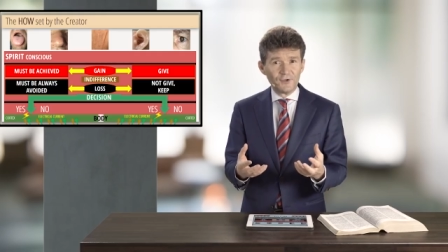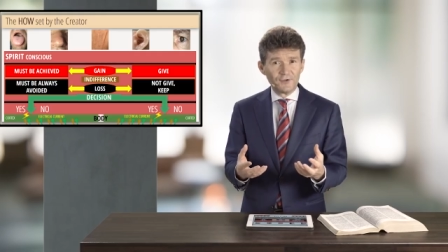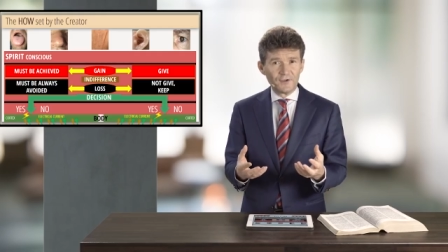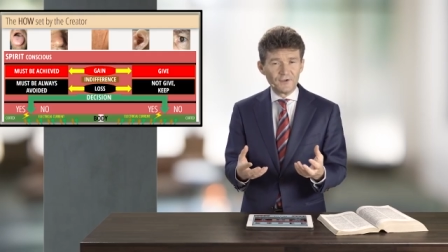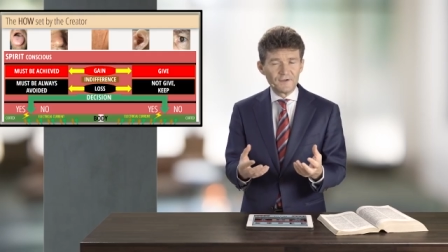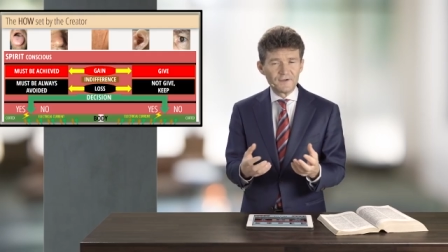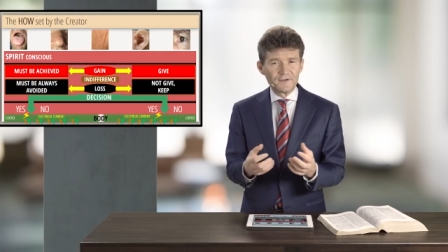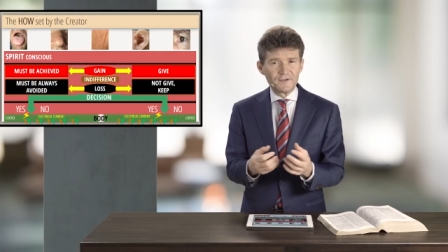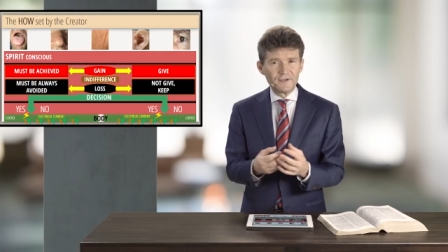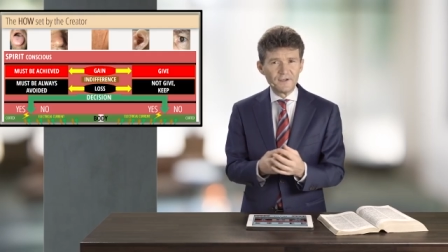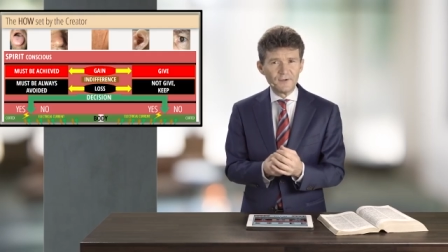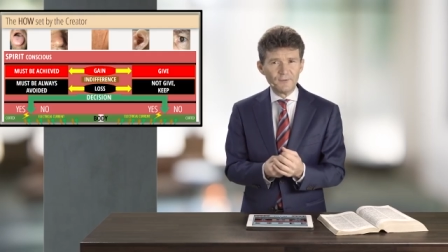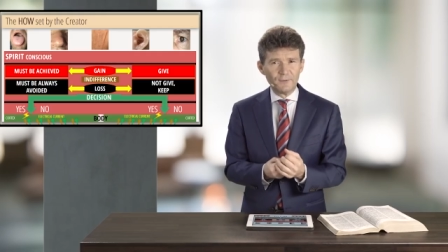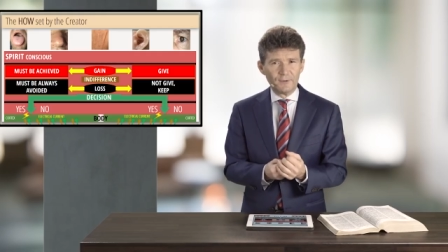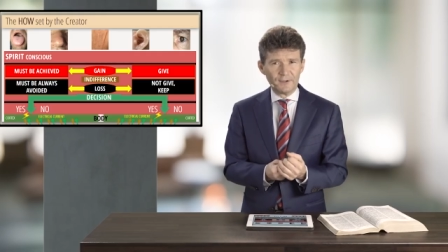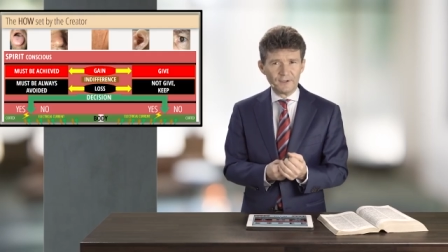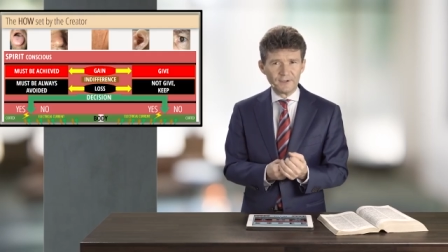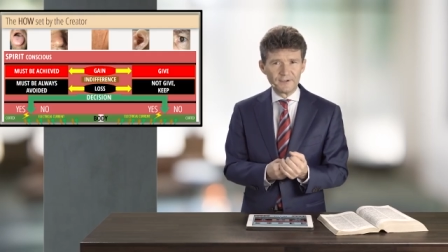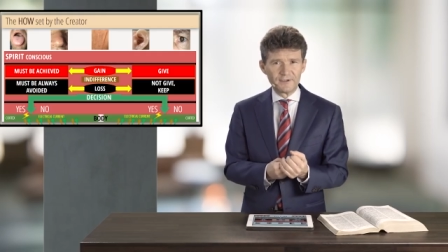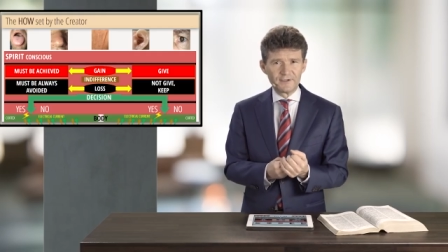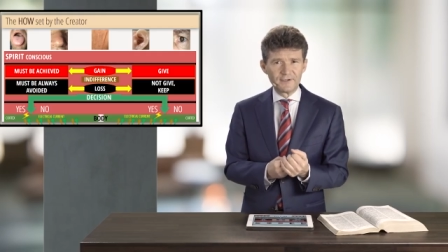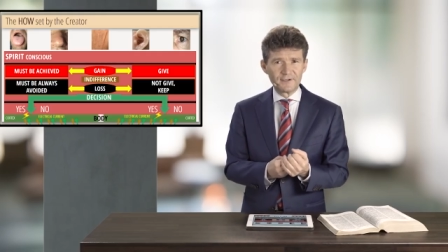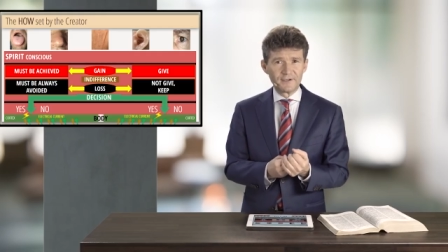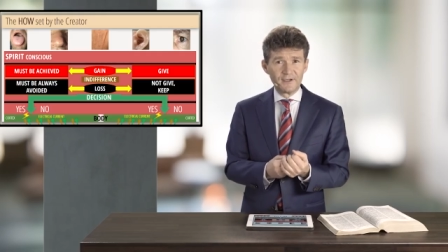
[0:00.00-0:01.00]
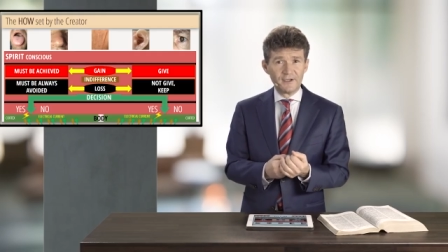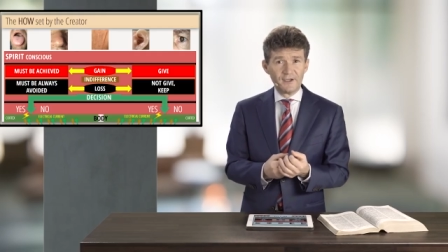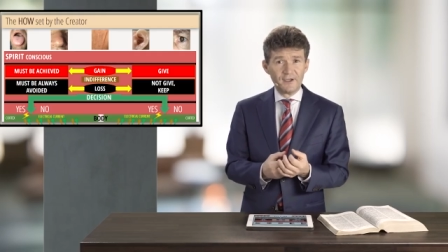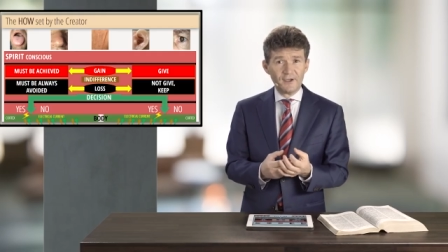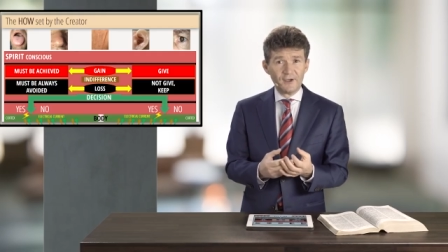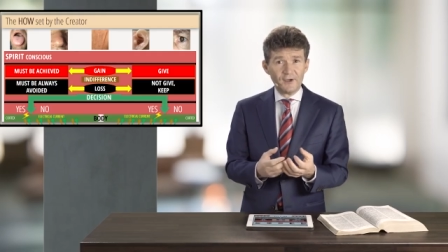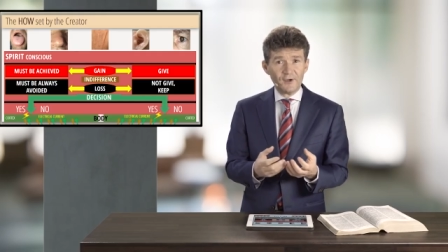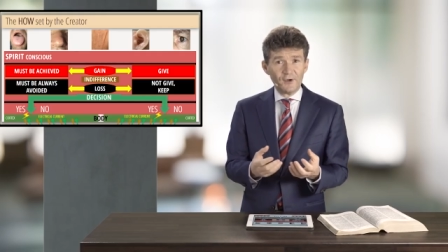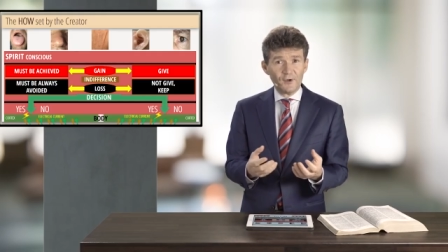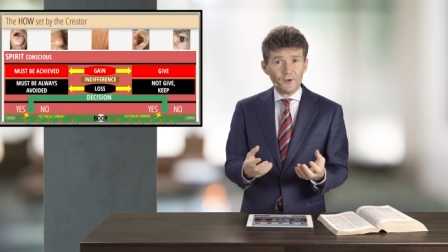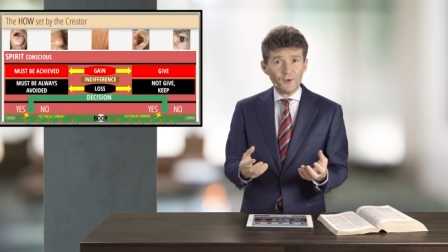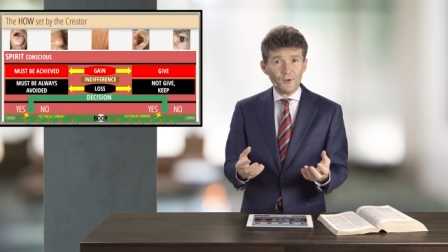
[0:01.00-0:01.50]
the steward,
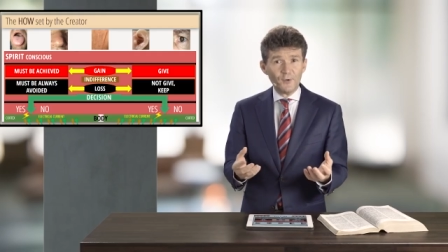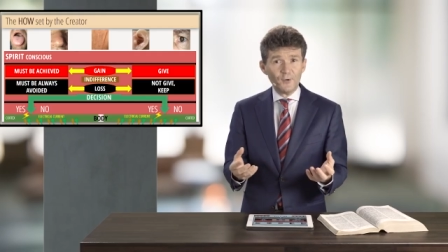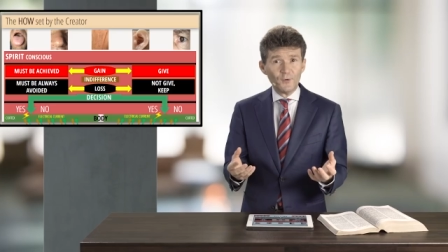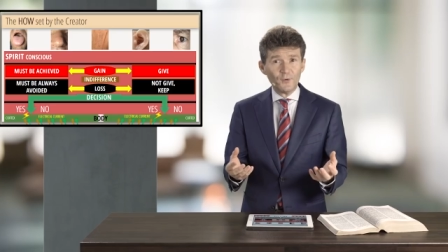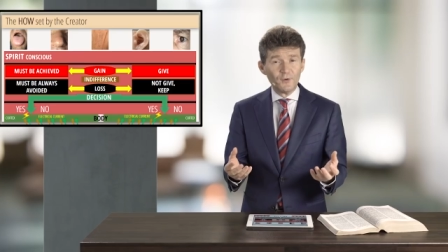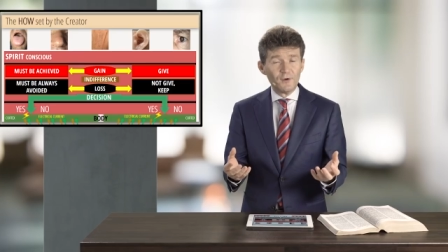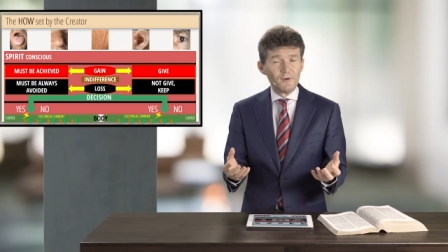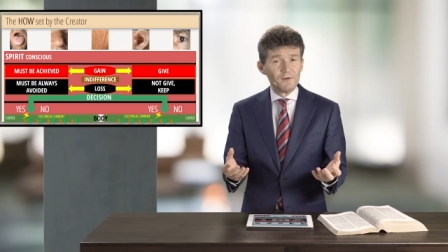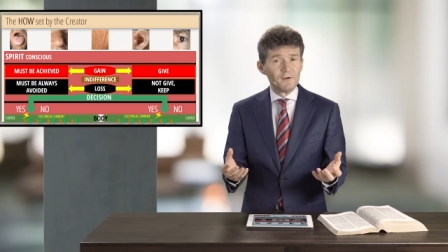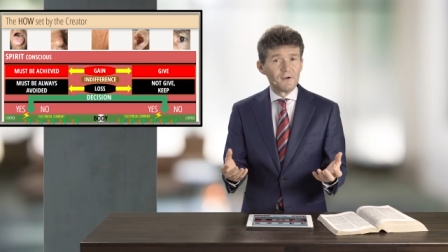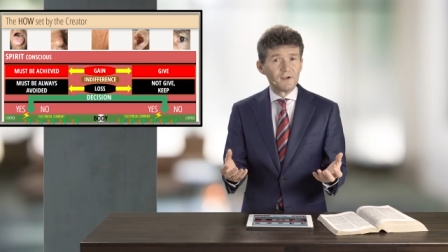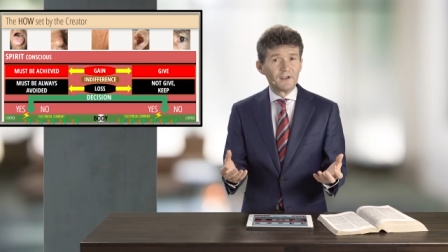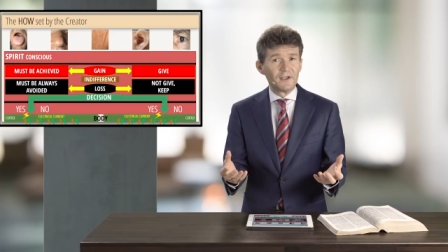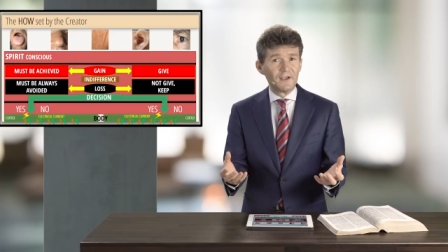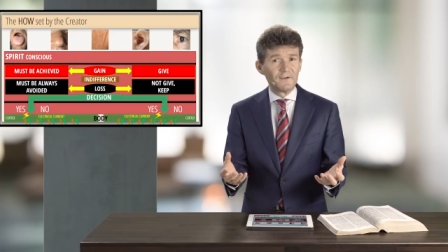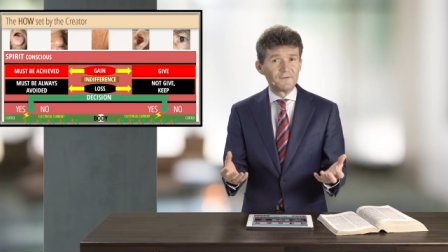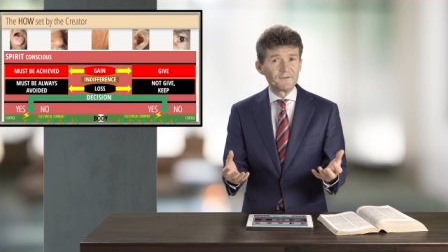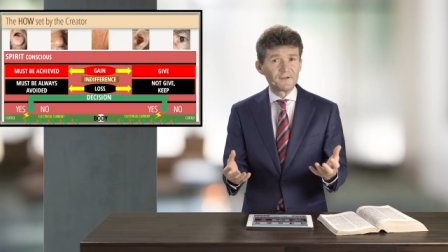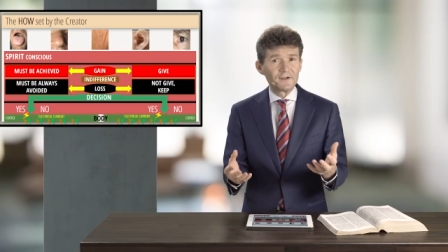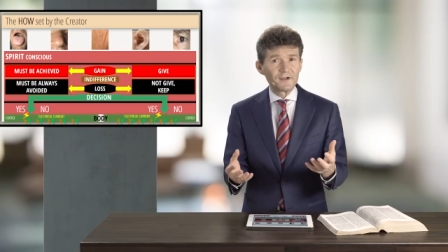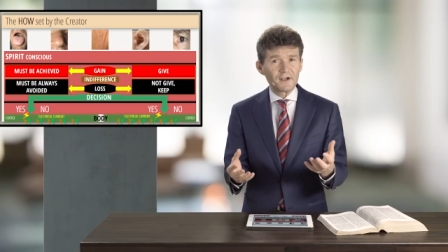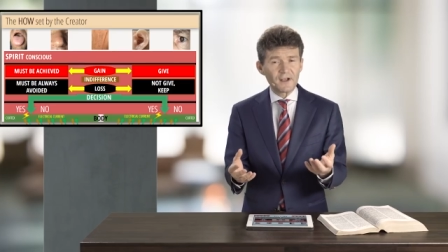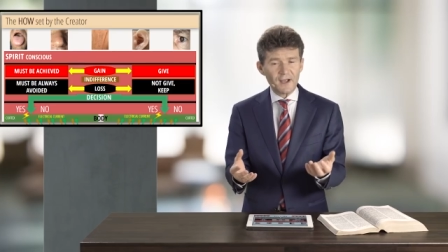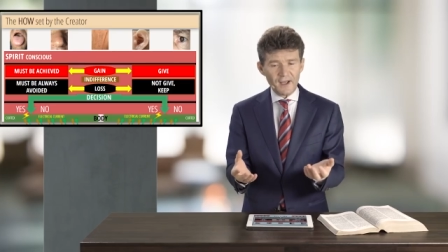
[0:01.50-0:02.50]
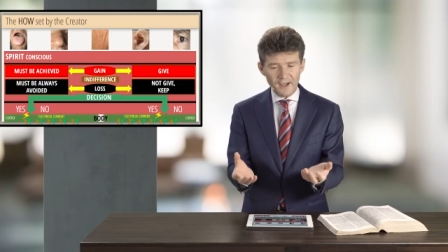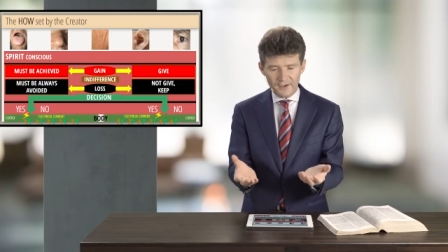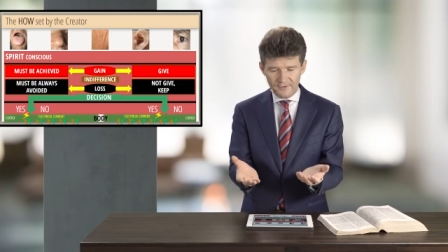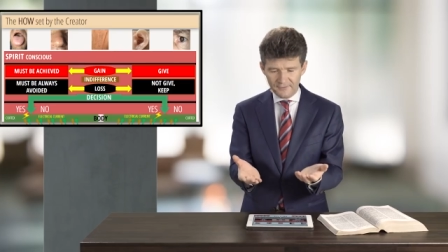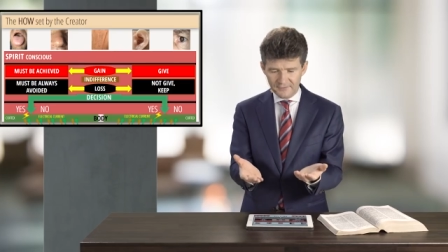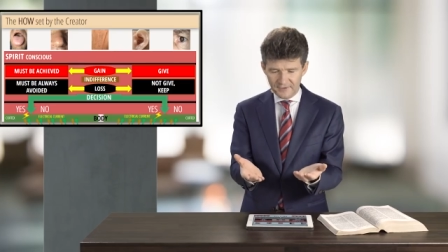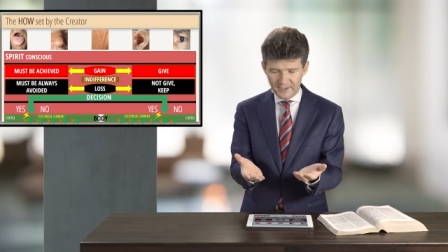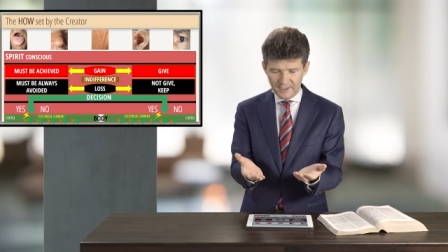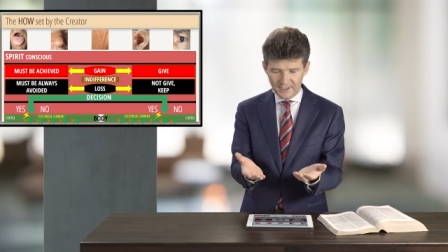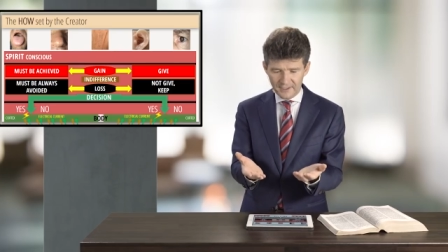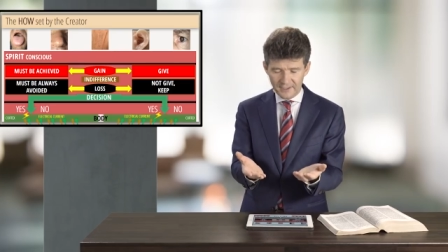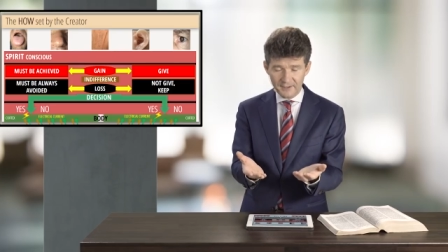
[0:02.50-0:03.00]
who gives an
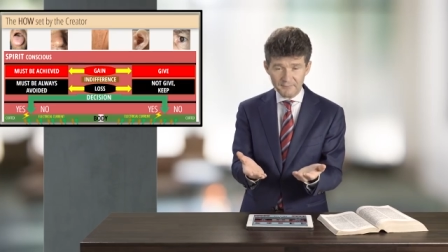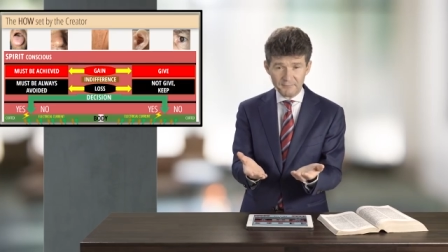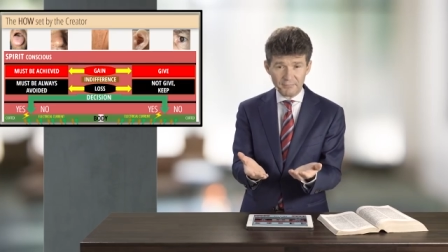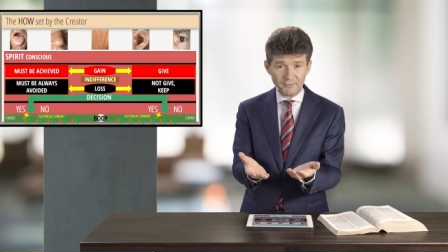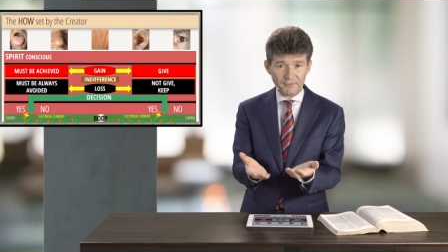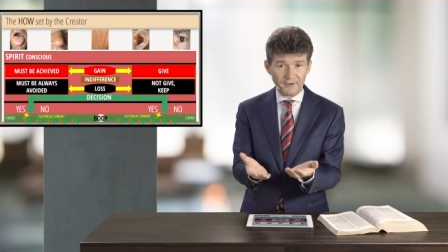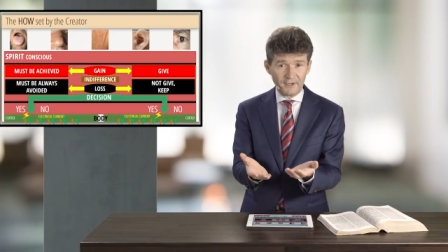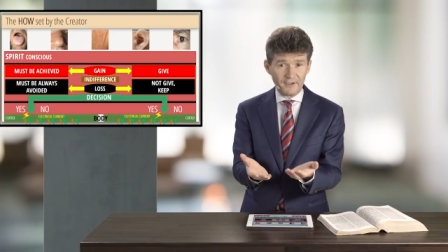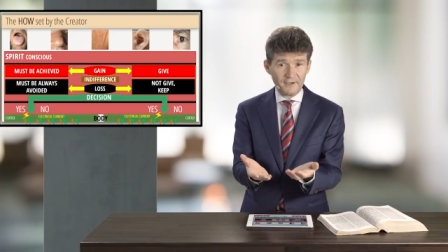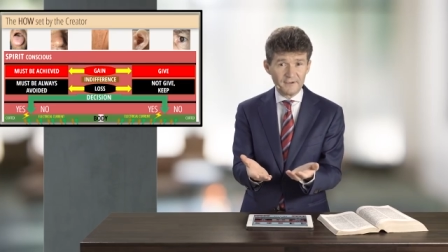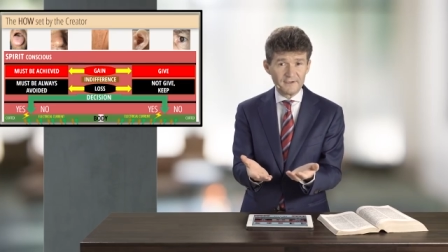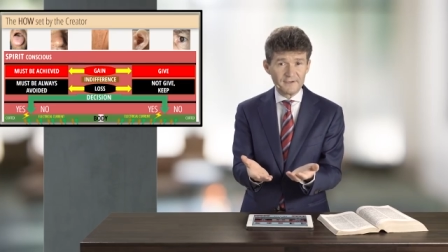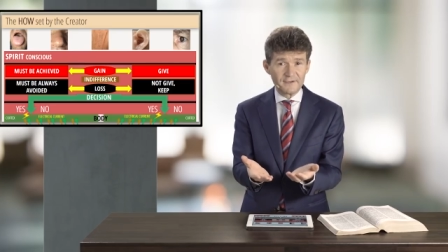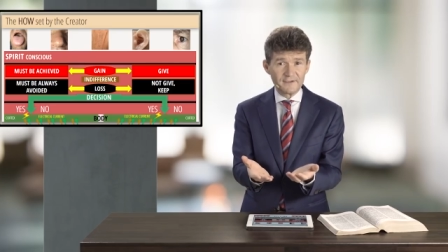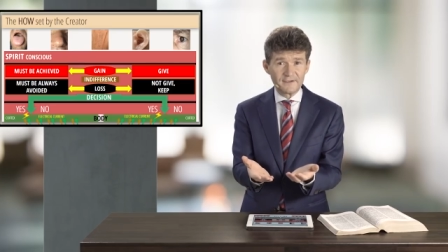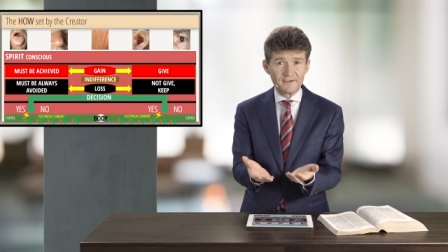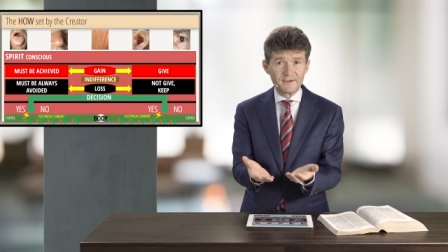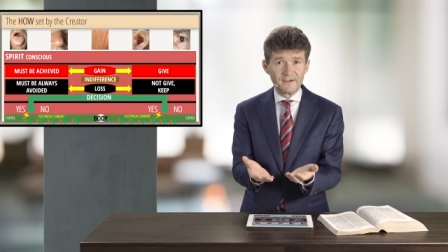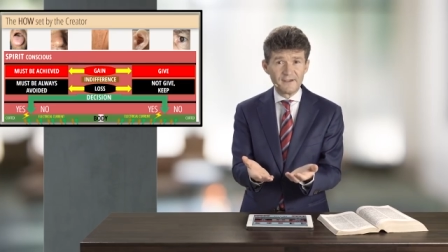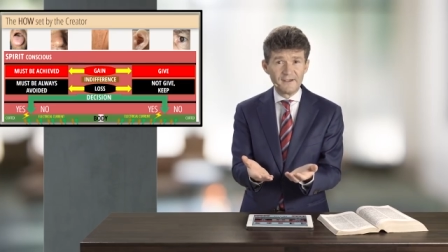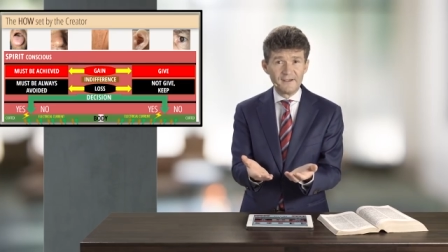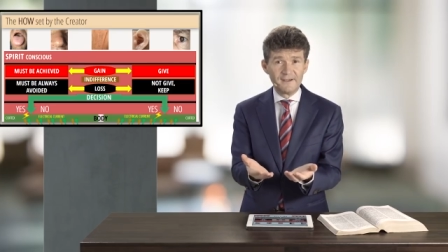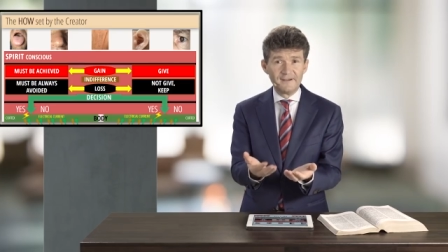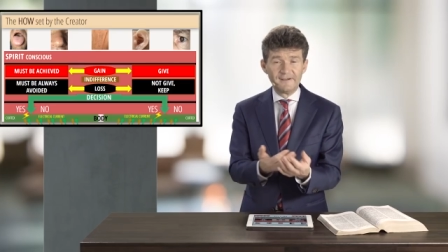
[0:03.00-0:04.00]
account and he brings,